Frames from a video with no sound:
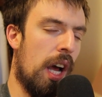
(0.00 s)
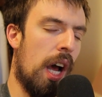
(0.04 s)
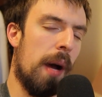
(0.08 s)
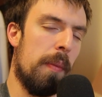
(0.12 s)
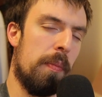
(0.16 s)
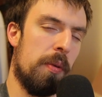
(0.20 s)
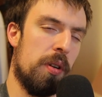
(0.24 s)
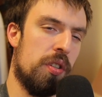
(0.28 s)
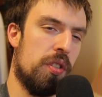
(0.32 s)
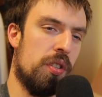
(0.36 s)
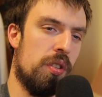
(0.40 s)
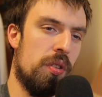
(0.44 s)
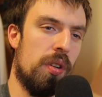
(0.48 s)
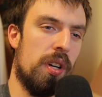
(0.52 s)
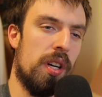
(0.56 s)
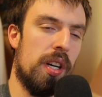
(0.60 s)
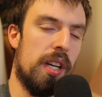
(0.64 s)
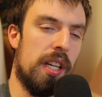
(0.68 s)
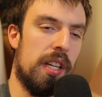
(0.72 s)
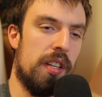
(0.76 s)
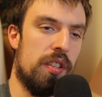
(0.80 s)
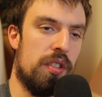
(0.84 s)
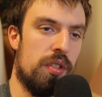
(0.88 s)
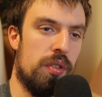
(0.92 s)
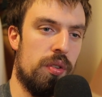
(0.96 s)

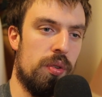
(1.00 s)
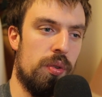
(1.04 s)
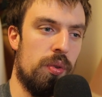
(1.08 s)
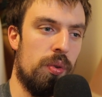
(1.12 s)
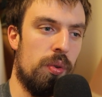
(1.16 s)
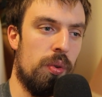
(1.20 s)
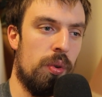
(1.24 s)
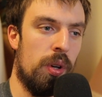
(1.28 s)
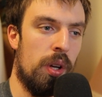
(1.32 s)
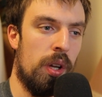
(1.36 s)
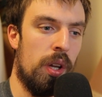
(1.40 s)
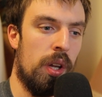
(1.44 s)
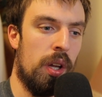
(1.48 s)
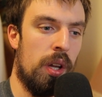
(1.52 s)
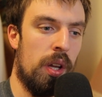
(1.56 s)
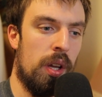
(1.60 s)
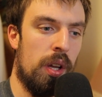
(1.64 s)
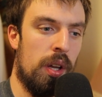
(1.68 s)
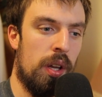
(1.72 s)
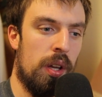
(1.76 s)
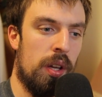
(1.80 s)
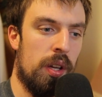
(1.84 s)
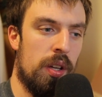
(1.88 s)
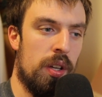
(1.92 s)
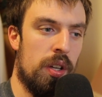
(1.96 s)
opportunity to
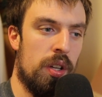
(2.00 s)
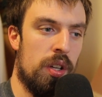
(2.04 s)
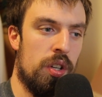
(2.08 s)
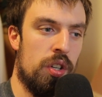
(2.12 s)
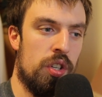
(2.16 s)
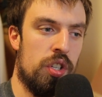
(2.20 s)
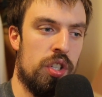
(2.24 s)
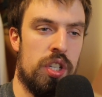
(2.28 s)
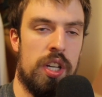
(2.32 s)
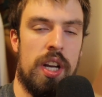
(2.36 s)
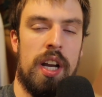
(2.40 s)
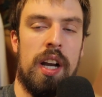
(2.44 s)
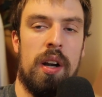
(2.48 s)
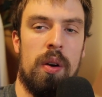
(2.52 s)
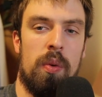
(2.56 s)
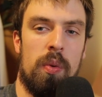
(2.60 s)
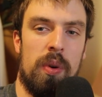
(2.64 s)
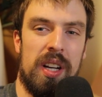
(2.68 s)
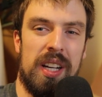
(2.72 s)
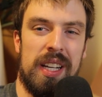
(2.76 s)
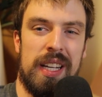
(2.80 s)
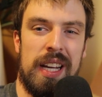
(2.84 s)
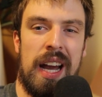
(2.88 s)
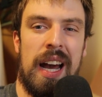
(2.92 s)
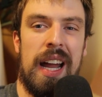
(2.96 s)
share
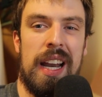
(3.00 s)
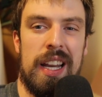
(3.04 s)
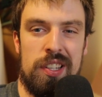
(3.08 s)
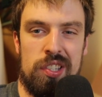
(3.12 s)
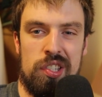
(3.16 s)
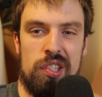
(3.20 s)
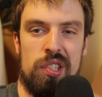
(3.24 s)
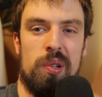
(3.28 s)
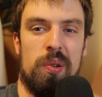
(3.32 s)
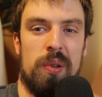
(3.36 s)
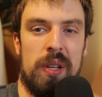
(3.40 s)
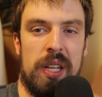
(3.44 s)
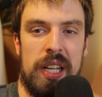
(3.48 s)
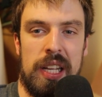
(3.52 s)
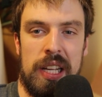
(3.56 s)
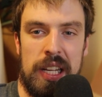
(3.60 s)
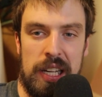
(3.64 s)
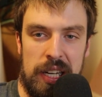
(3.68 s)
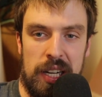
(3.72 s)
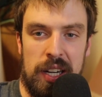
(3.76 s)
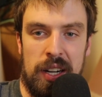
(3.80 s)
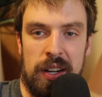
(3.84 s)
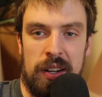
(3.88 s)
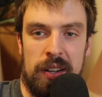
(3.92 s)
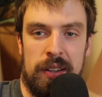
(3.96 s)
what God is doing
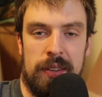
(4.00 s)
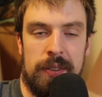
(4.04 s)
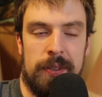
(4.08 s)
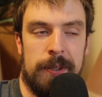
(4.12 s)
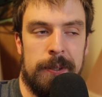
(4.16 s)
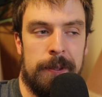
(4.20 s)
here.